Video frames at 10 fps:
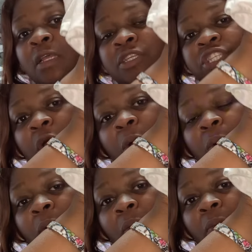
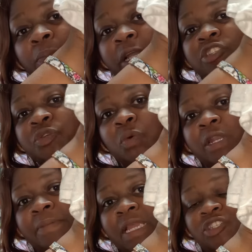So, but you want
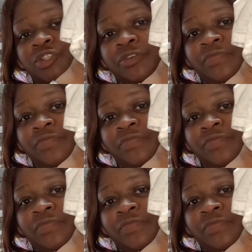to make sure